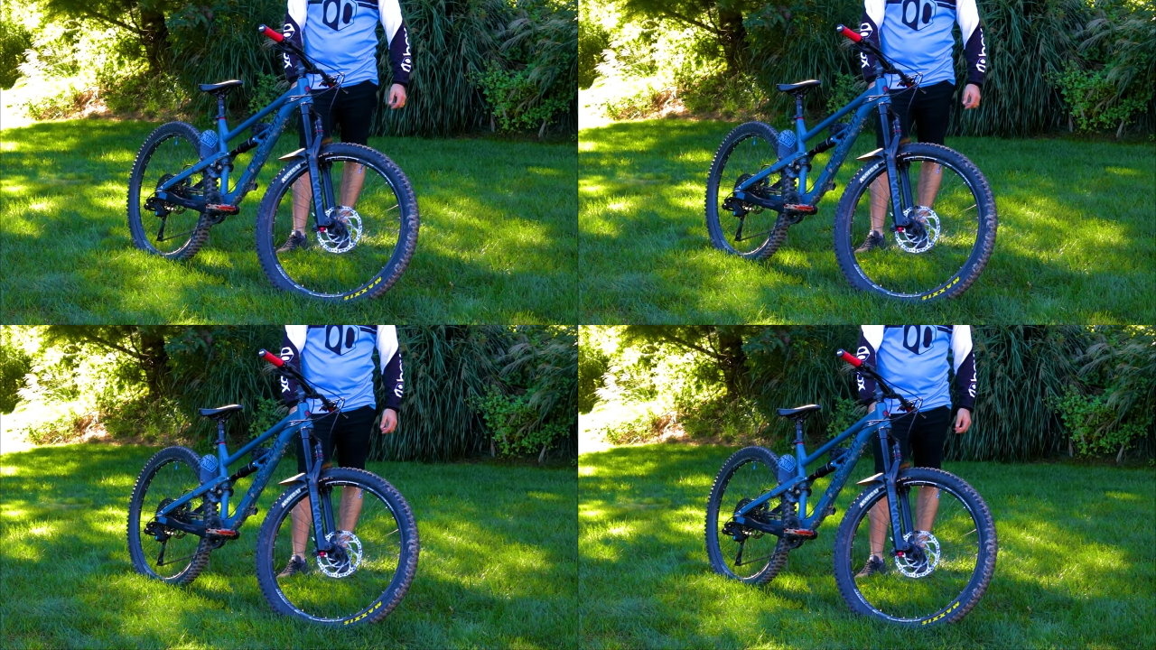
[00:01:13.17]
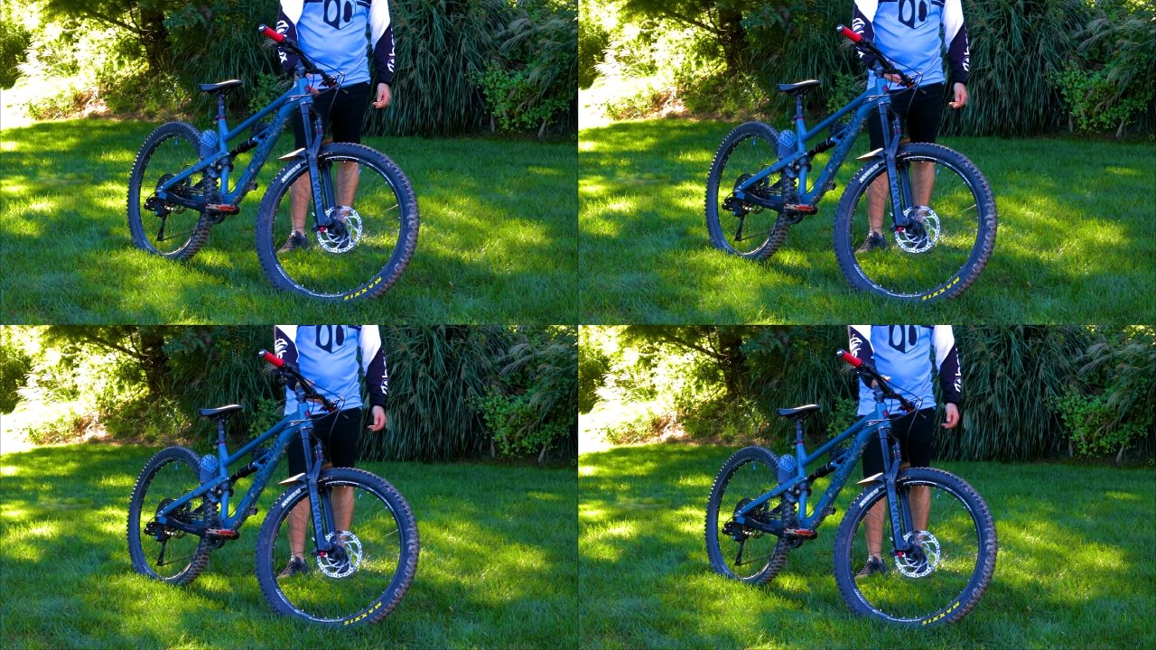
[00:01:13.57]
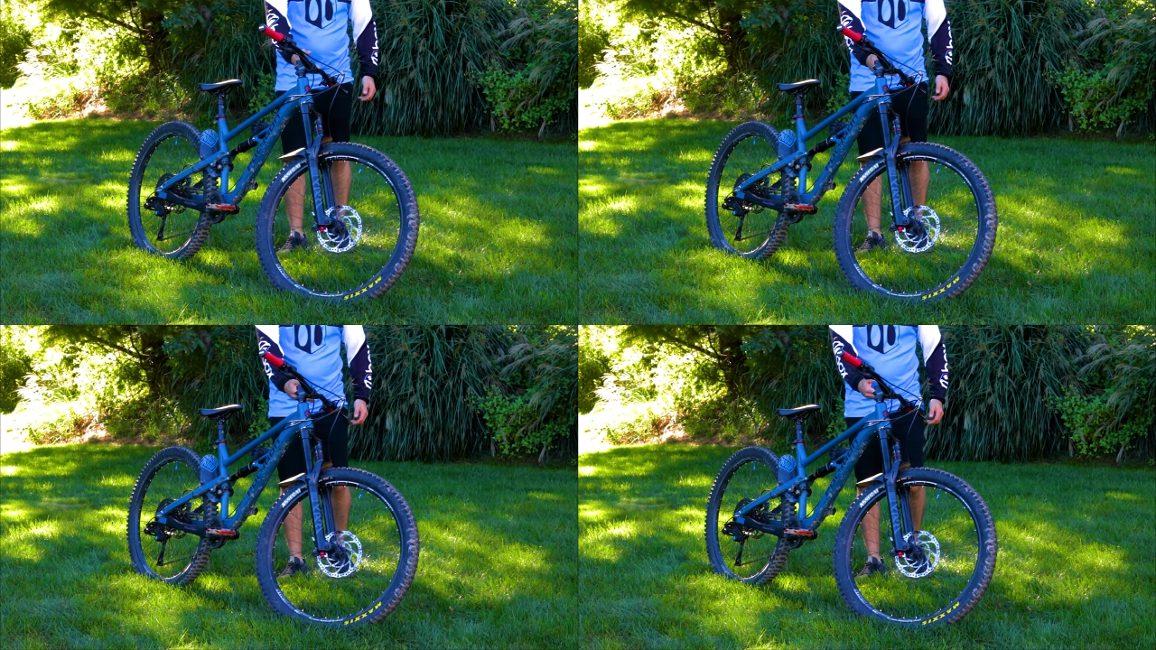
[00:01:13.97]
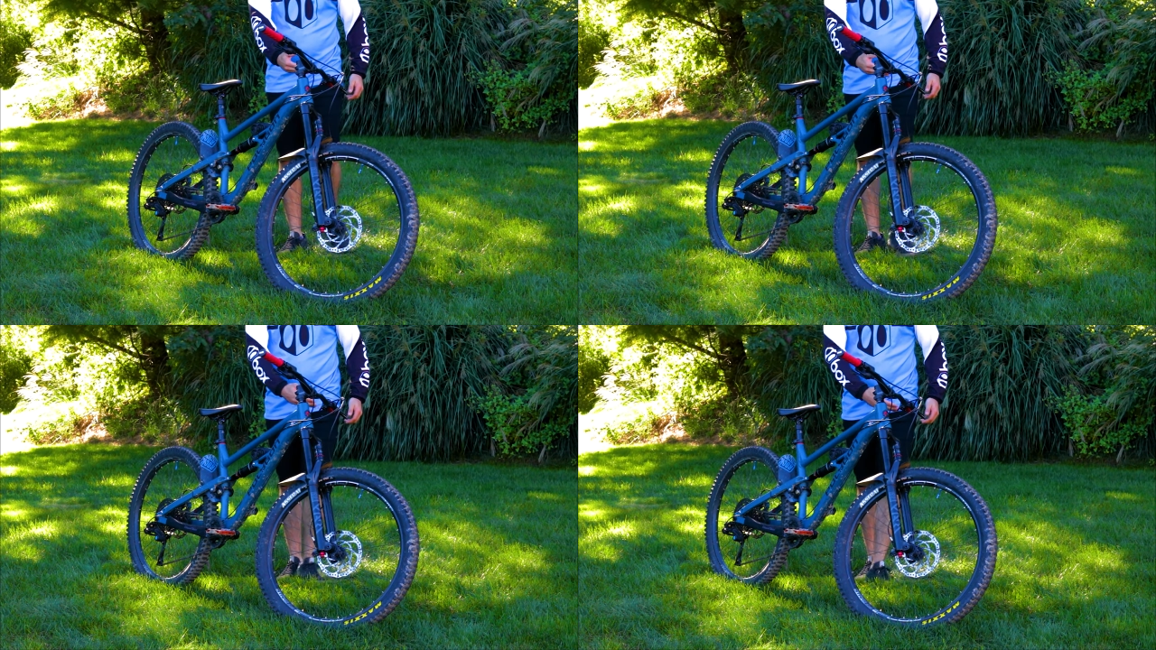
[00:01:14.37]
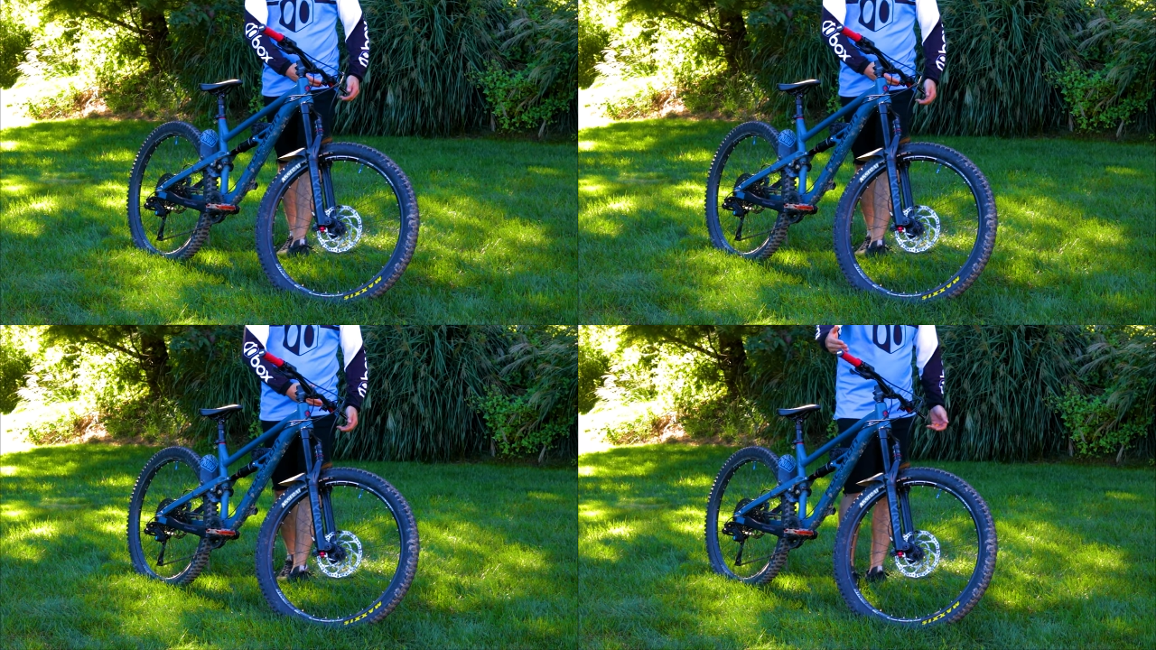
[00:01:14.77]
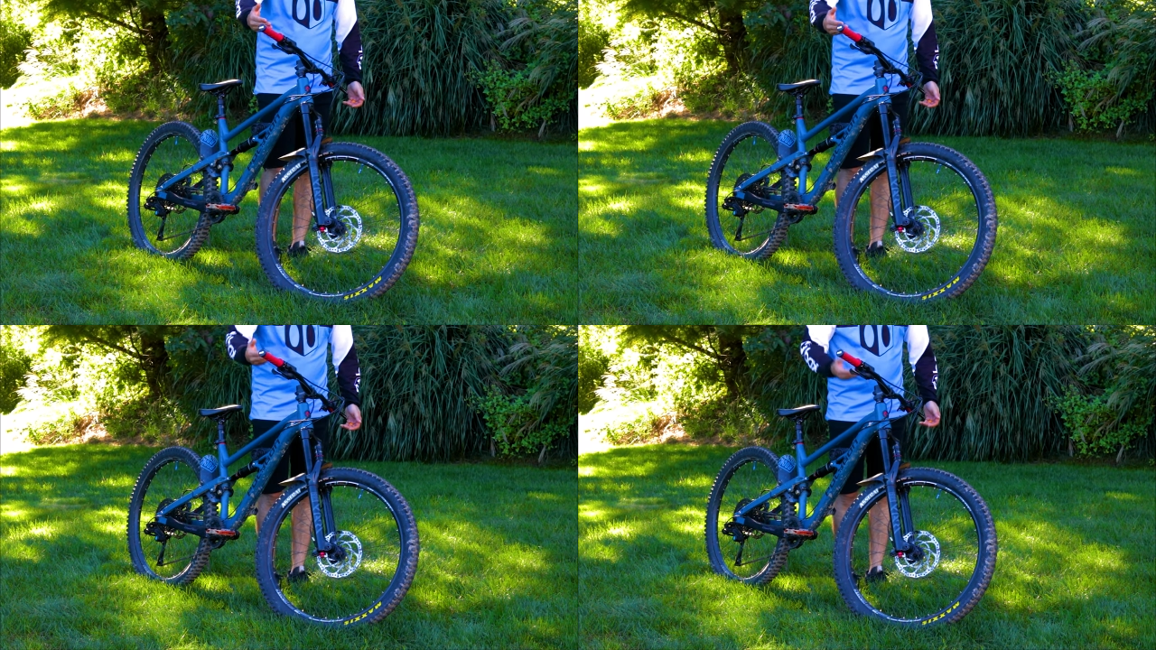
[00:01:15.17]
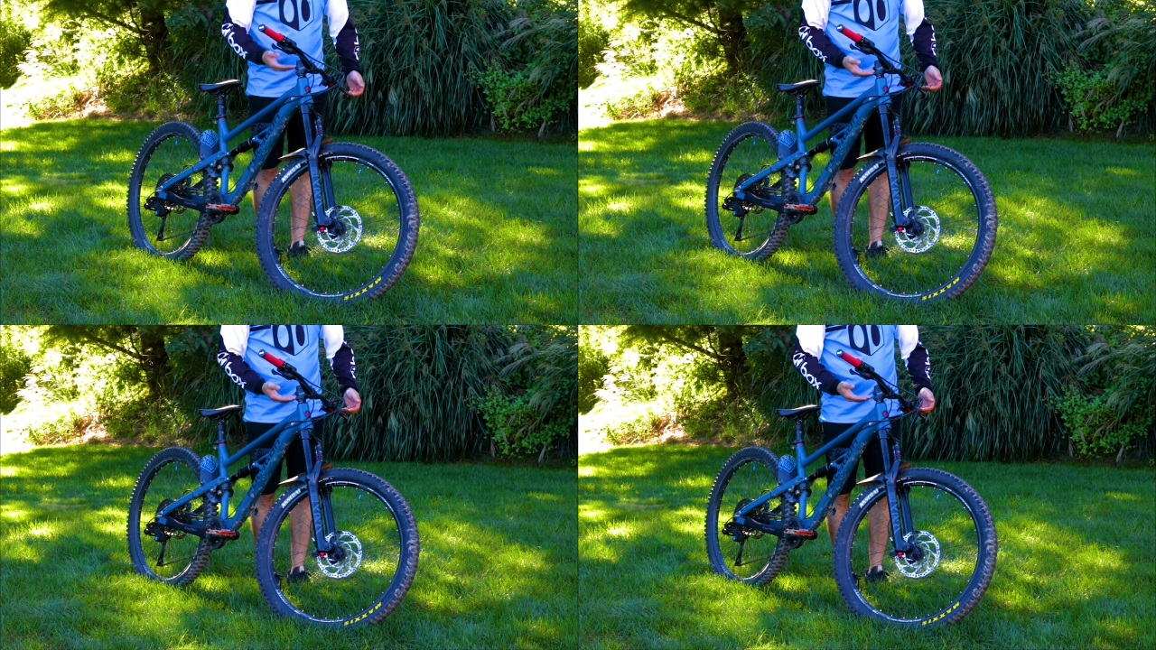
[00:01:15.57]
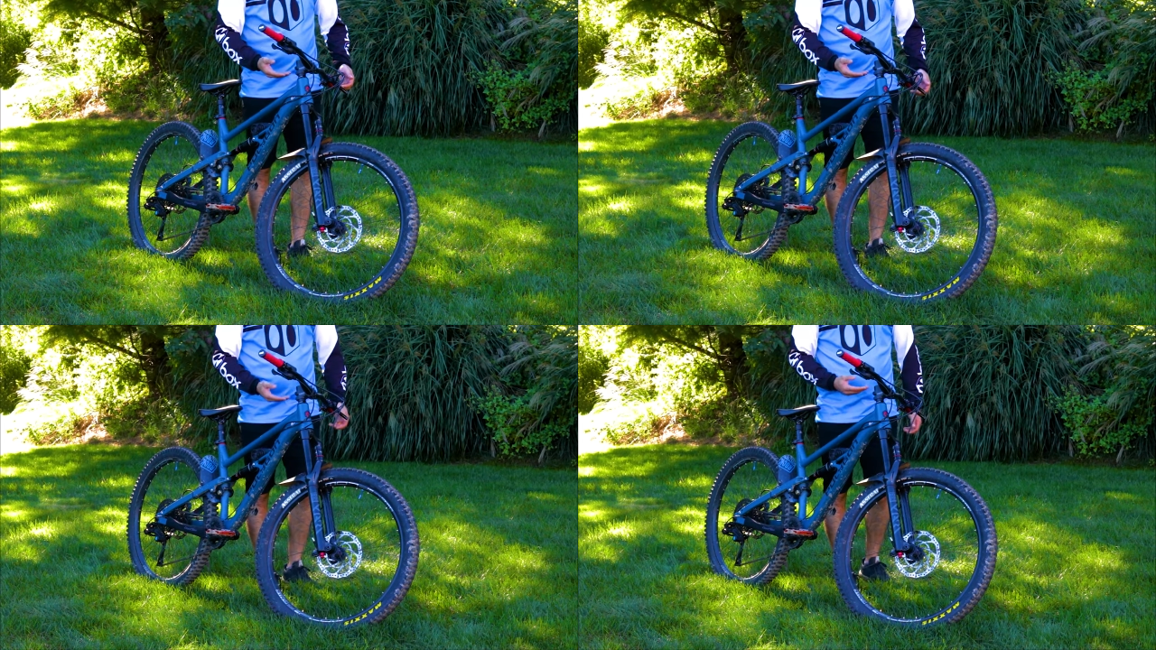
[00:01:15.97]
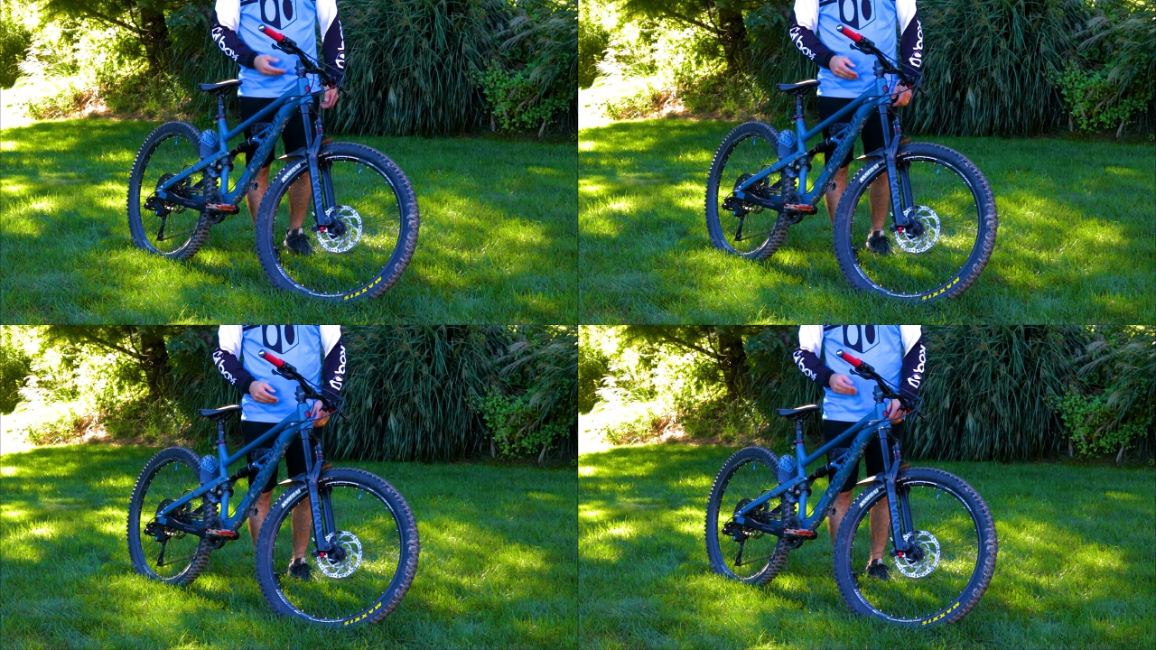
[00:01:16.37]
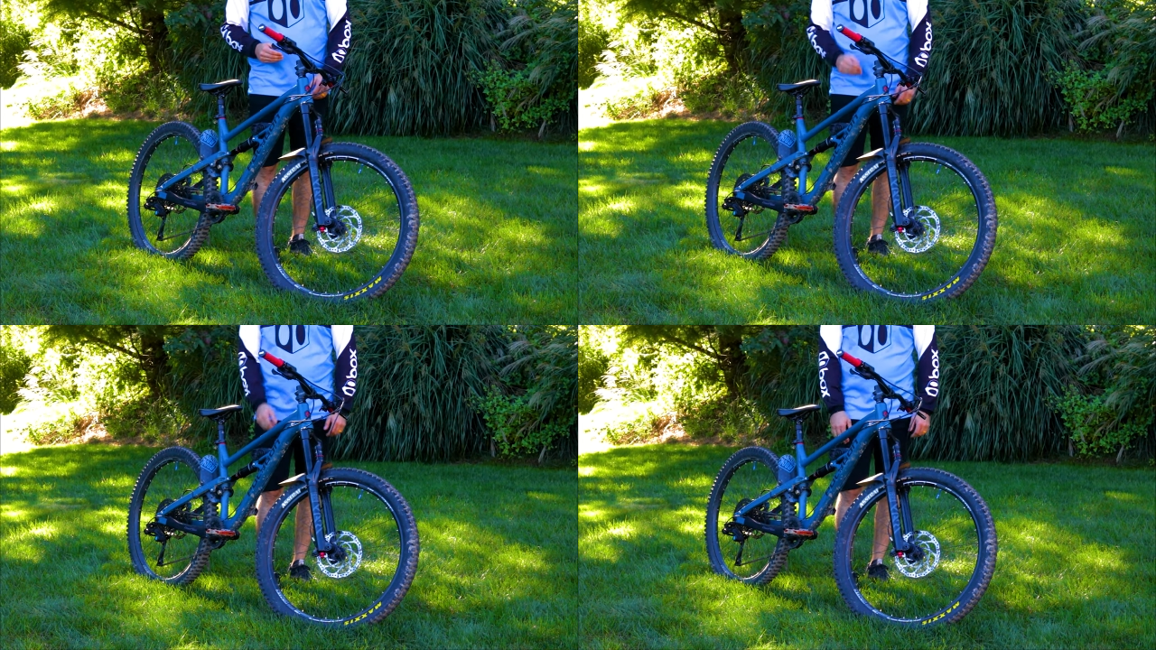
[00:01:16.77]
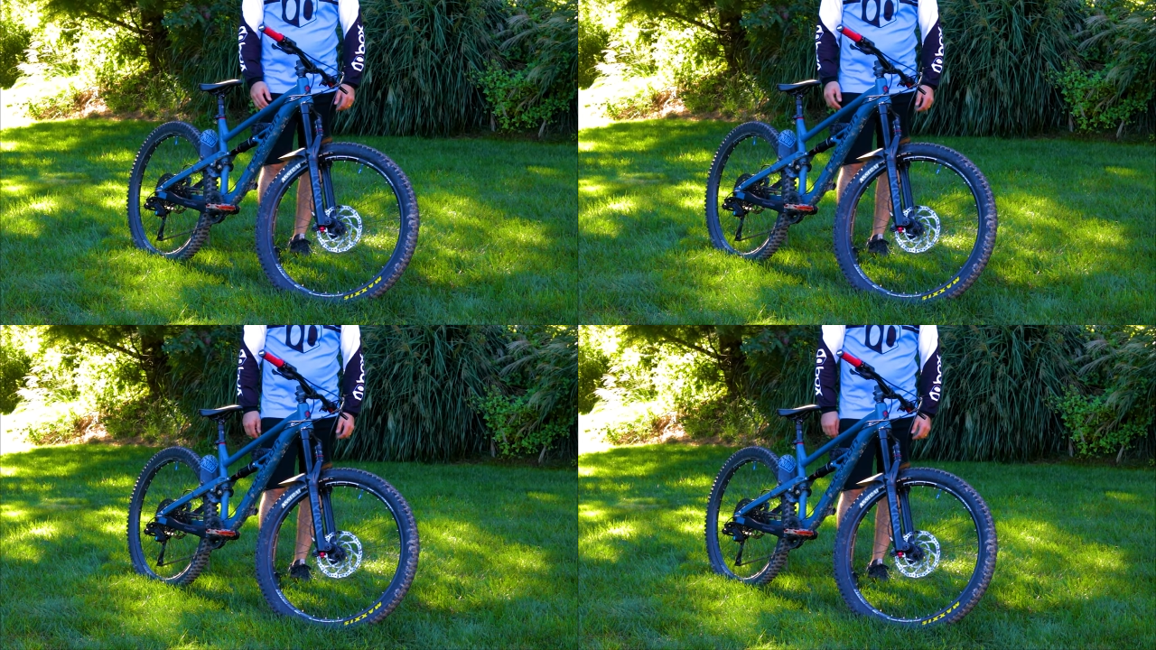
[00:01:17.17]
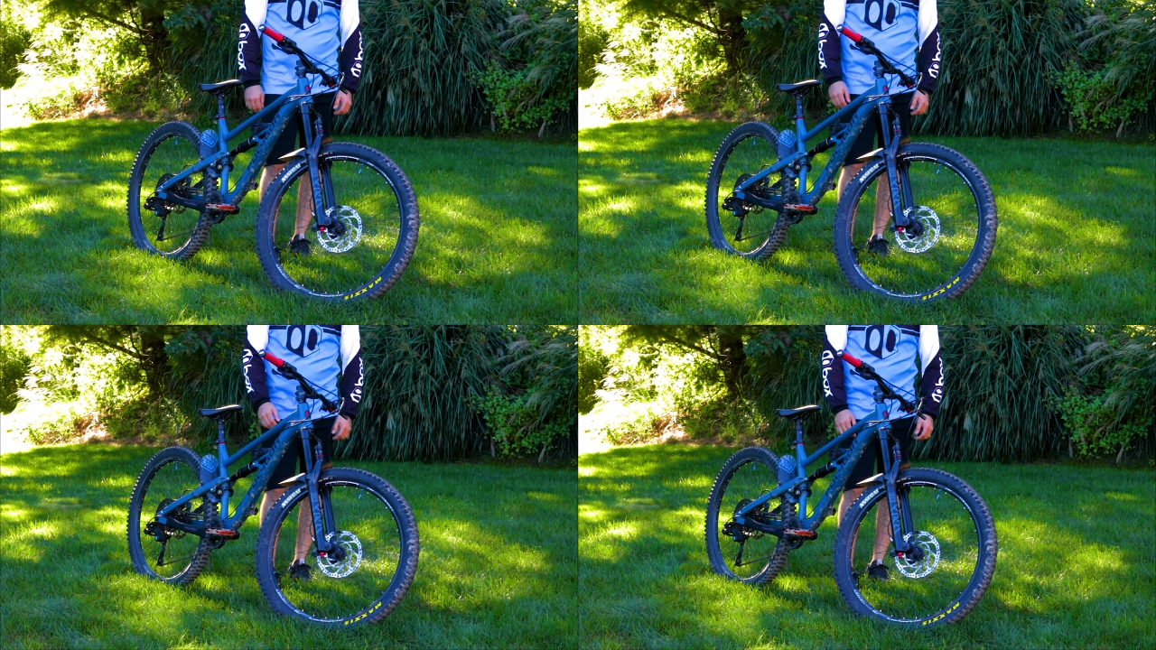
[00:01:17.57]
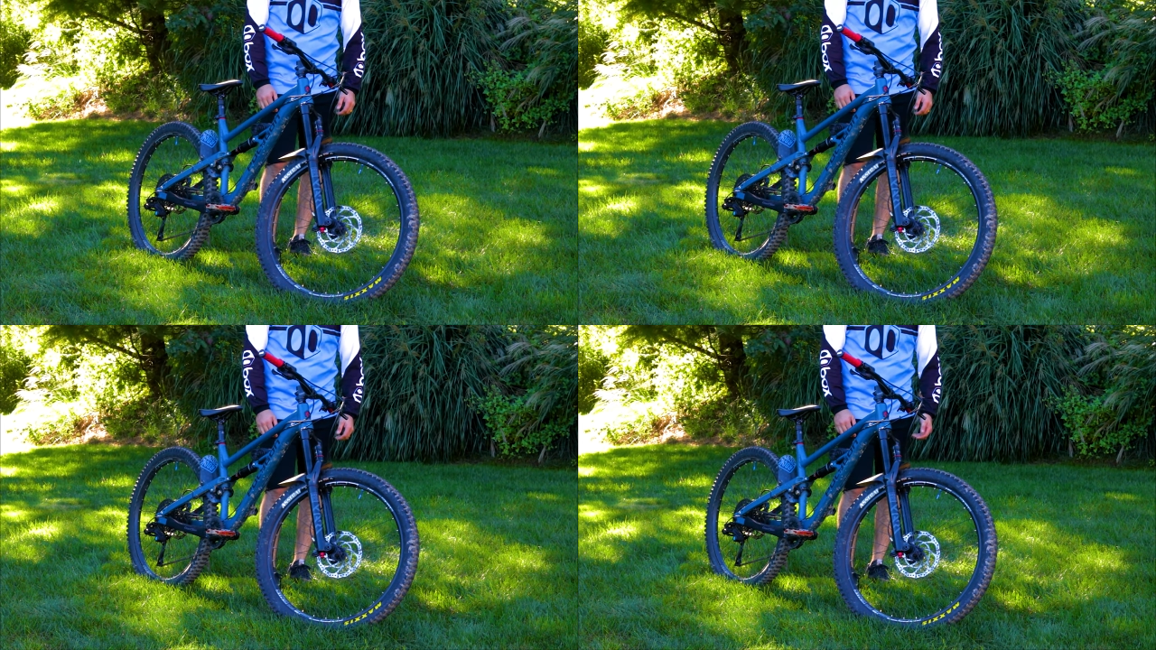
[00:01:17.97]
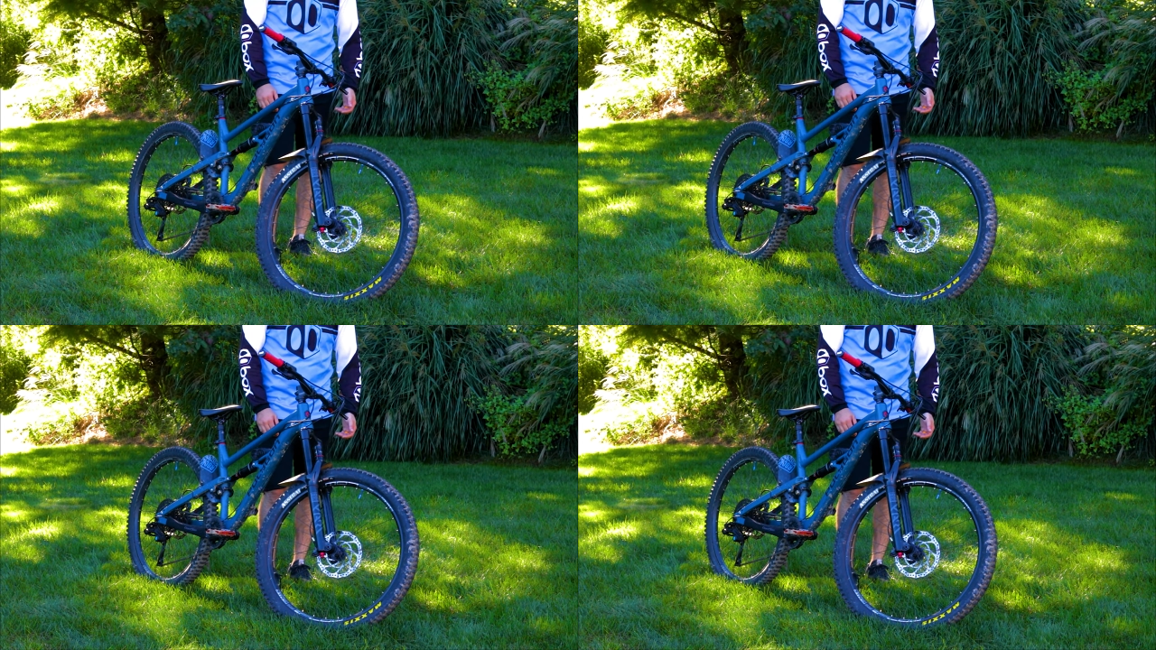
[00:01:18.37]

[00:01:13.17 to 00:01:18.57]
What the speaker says: Nobody's mouth can be seen.